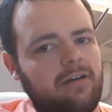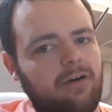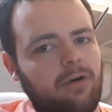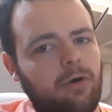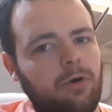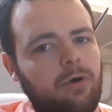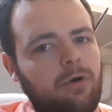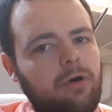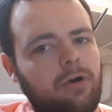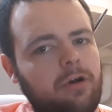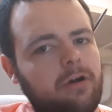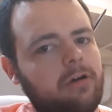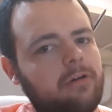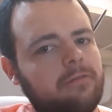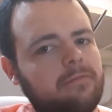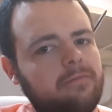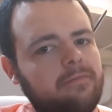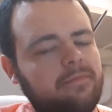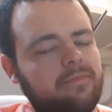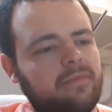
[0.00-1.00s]

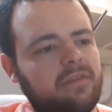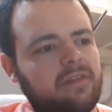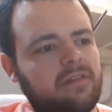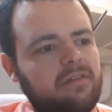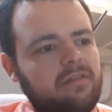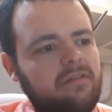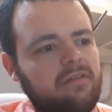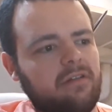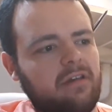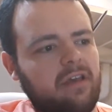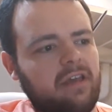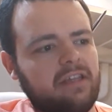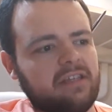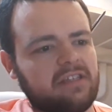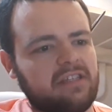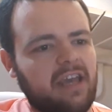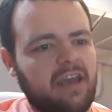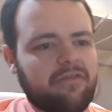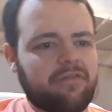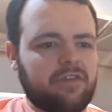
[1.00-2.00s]
or
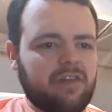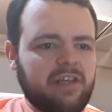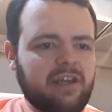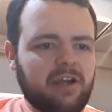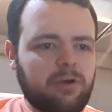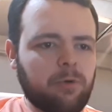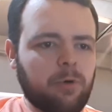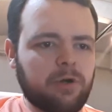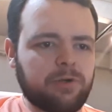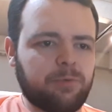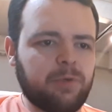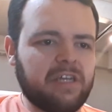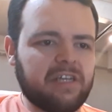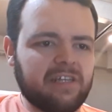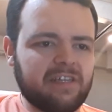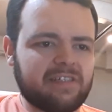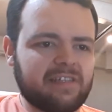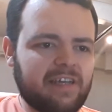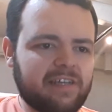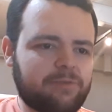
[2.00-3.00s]
it's definitely a quad
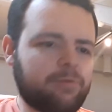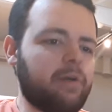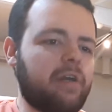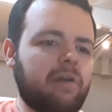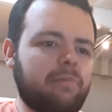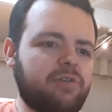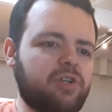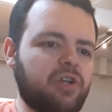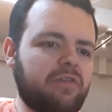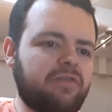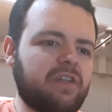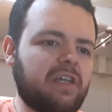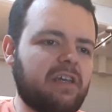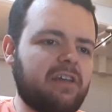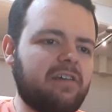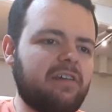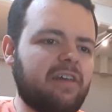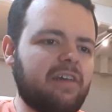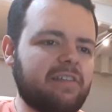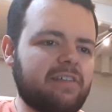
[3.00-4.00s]
weakness, that's why I'm
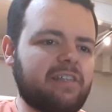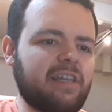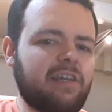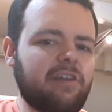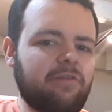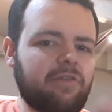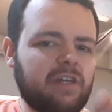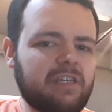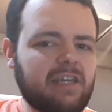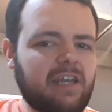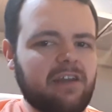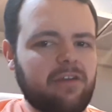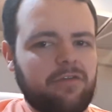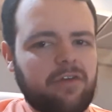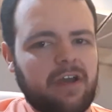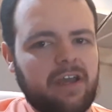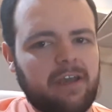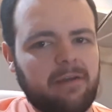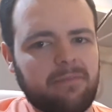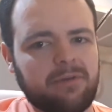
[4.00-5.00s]
shifting, instead of
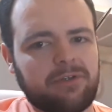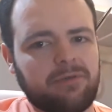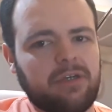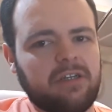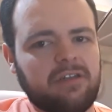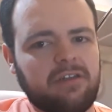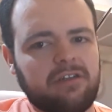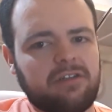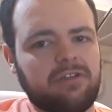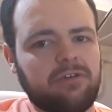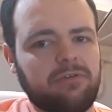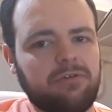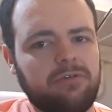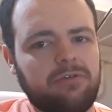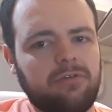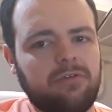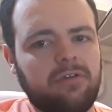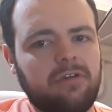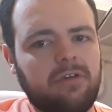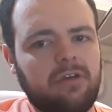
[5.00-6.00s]
identifying between the
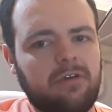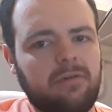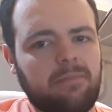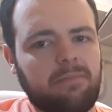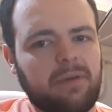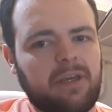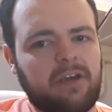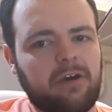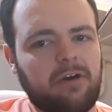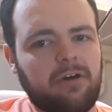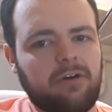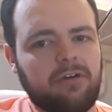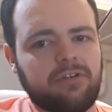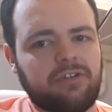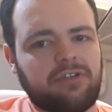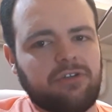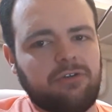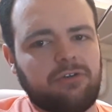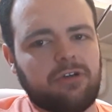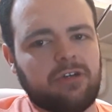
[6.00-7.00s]
two,
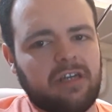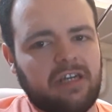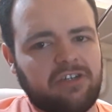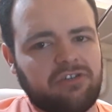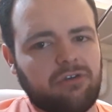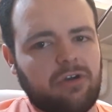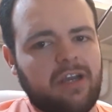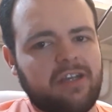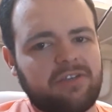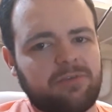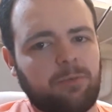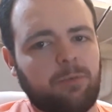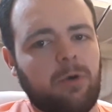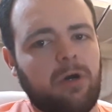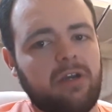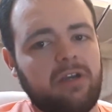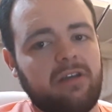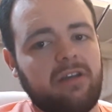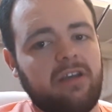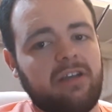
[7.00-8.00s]
because you could address
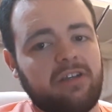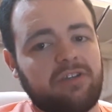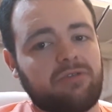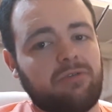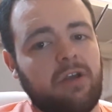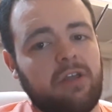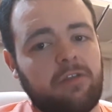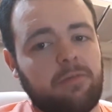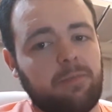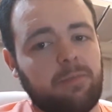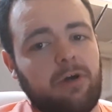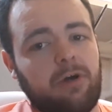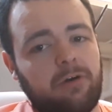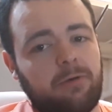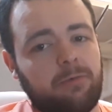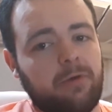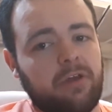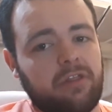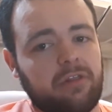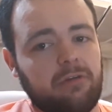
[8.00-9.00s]
one in a strength
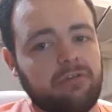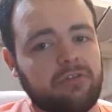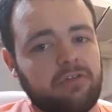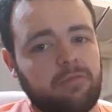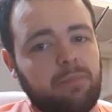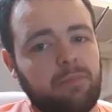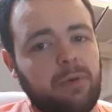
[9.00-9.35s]
block with loads of